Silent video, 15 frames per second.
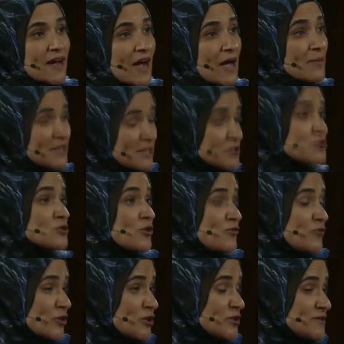I'm an
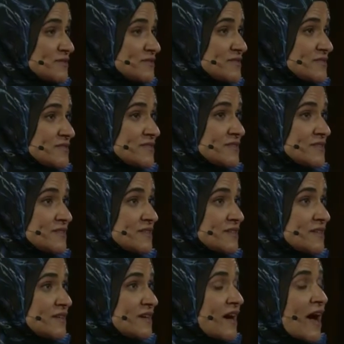introvert.
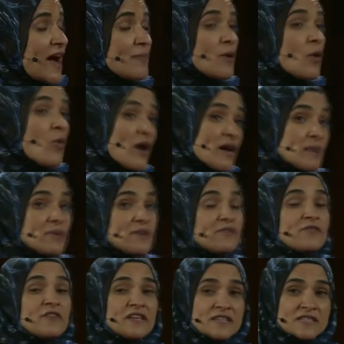I'm a wannabe
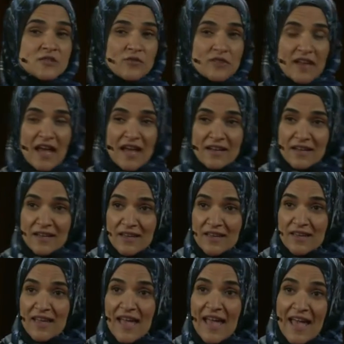fitness fanatic,
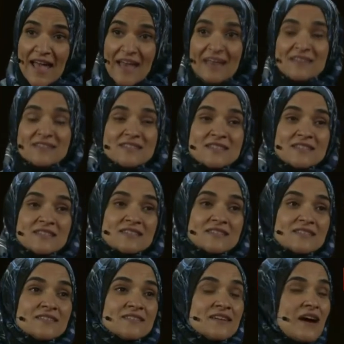and
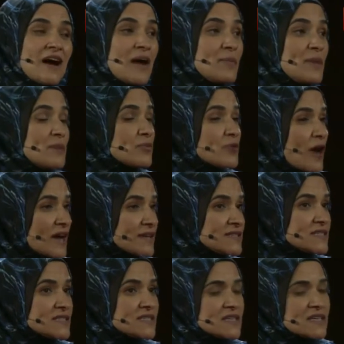I'm a
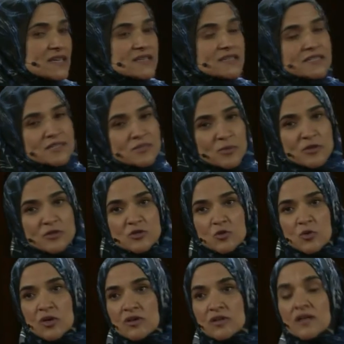practicing
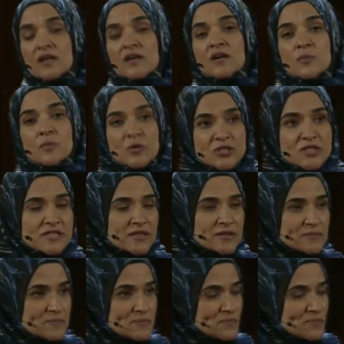spiritual Muslim.